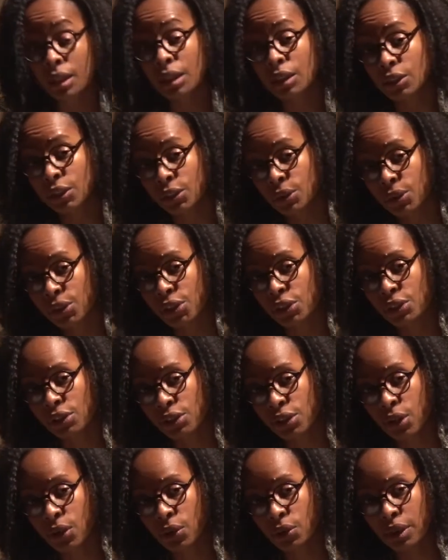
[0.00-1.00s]
You should
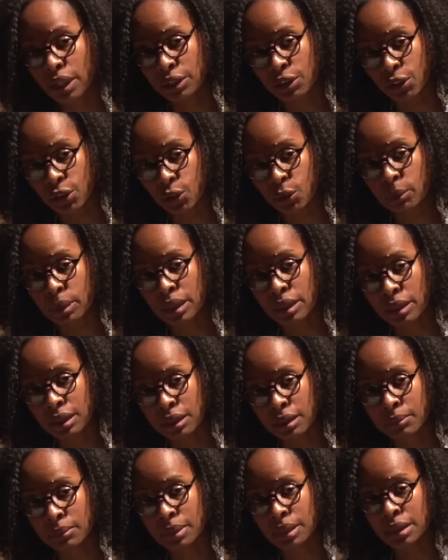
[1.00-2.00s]
know that human
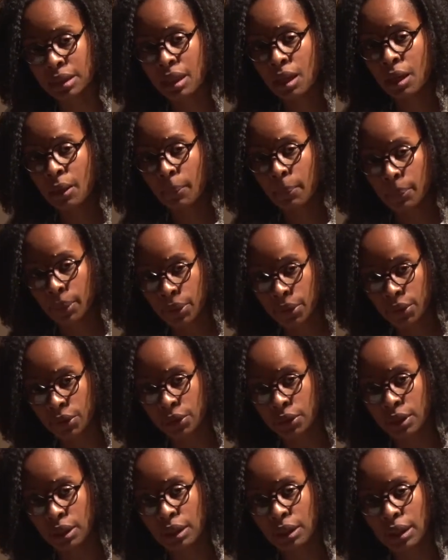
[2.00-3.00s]
limbs
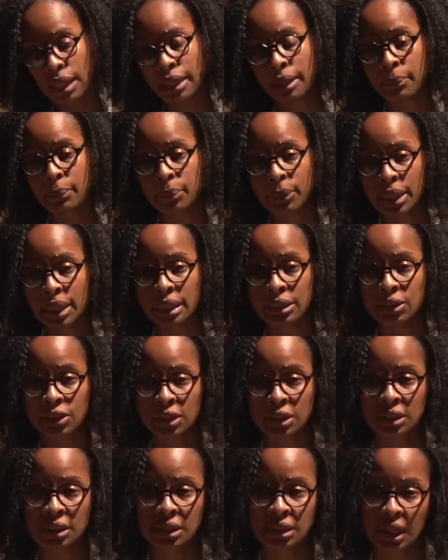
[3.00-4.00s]
burn like
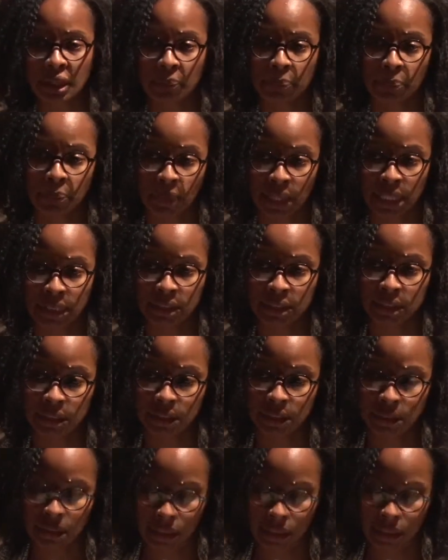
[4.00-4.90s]
branches and branches